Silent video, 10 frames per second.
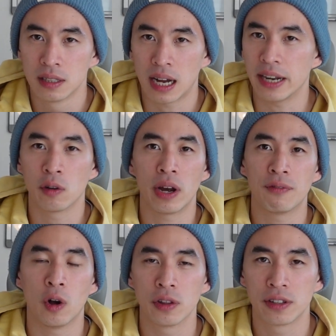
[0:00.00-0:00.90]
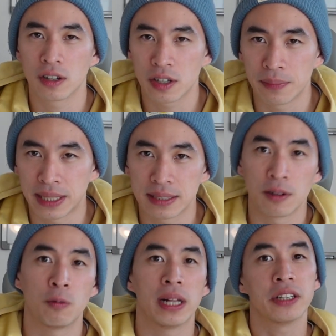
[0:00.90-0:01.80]
I don't have all the documents.
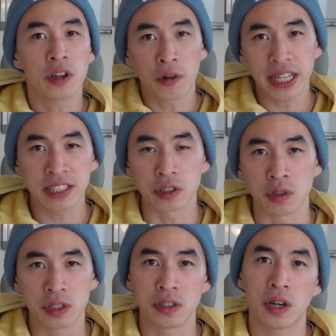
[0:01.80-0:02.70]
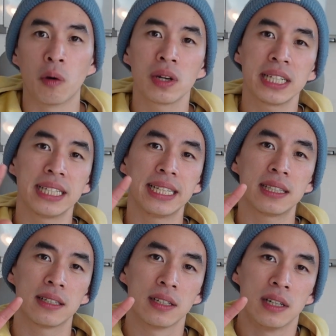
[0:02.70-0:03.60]
Well, you don't need to. You only
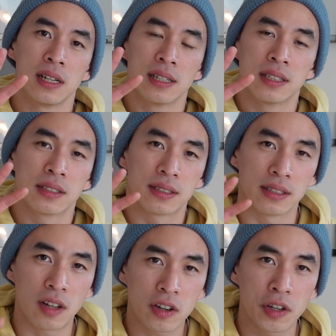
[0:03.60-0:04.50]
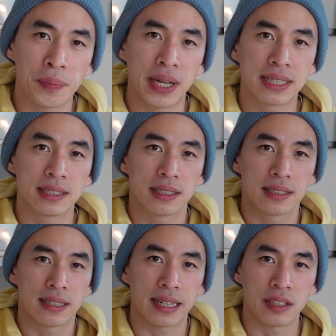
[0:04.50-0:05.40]
need the documents
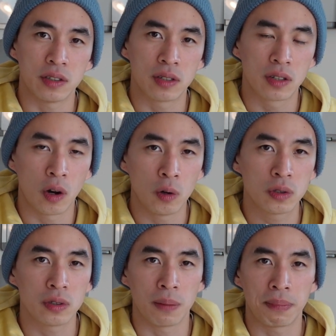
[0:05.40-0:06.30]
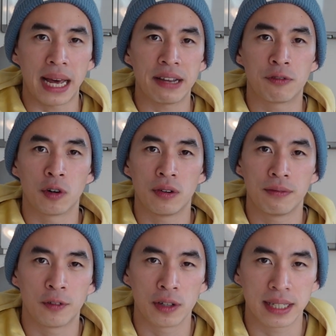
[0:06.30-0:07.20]
that you go to apply
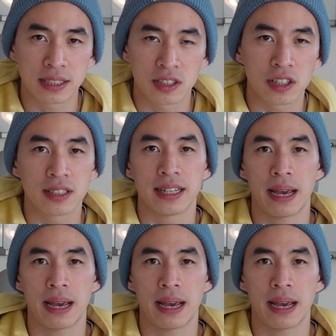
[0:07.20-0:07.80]
for that certain